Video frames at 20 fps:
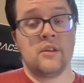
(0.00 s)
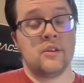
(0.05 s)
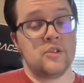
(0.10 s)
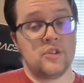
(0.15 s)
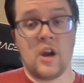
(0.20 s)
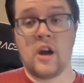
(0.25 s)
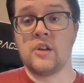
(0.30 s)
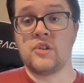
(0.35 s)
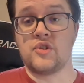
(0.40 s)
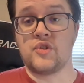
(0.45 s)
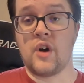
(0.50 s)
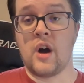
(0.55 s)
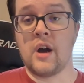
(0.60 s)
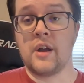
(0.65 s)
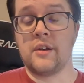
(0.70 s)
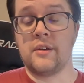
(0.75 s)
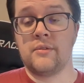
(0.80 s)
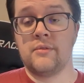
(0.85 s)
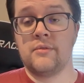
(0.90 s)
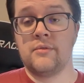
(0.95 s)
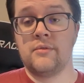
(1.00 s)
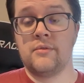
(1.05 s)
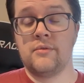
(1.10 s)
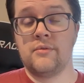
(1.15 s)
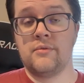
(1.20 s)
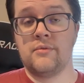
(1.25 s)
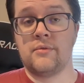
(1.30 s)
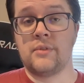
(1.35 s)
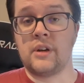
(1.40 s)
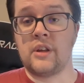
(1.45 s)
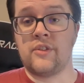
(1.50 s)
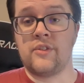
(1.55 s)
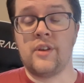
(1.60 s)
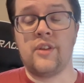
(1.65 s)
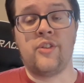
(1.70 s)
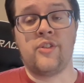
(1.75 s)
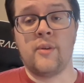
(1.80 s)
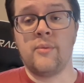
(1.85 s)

JonTron, when he said,